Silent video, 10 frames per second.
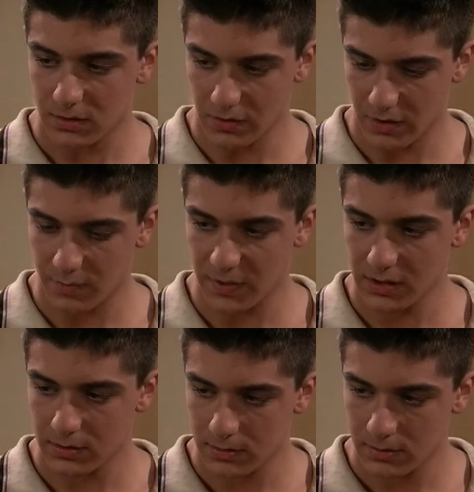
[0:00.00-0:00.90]
You heard
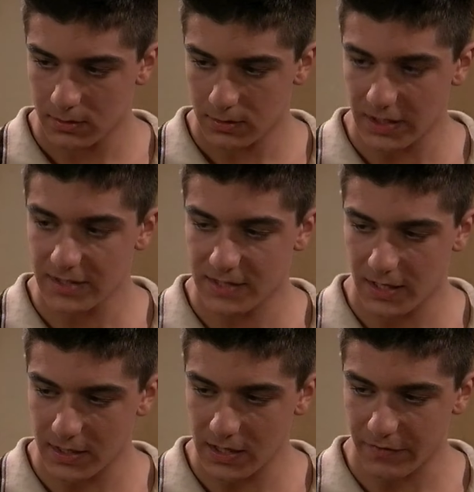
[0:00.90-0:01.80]
me. Tegan's
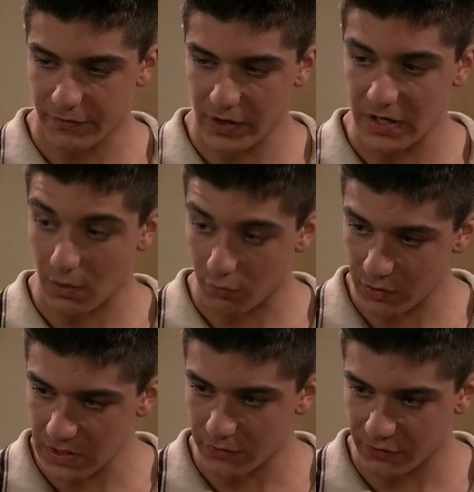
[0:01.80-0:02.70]
gonna need a friend, a
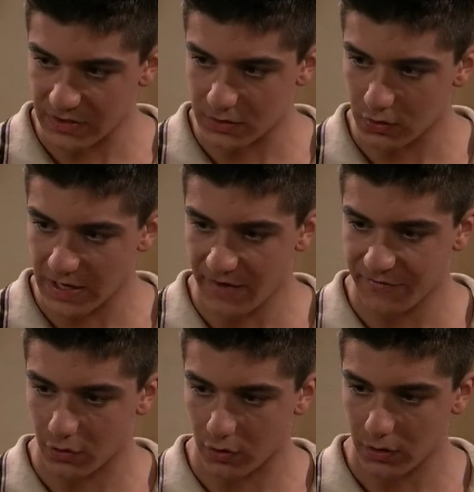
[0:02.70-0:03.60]
real friend, to look
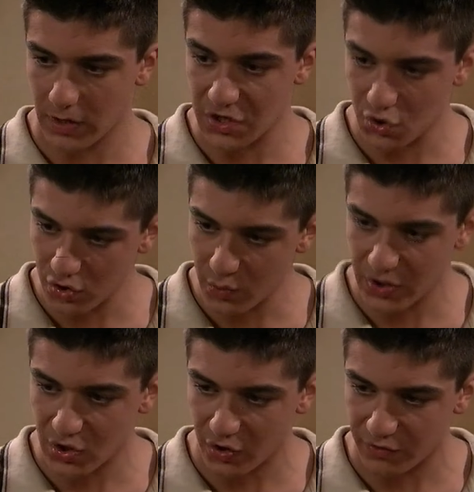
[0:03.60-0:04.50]
out for her. And you're the
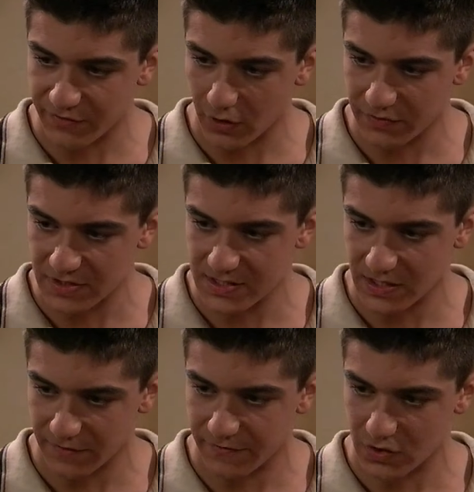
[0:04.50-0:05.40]
one who got her involved in this thing in the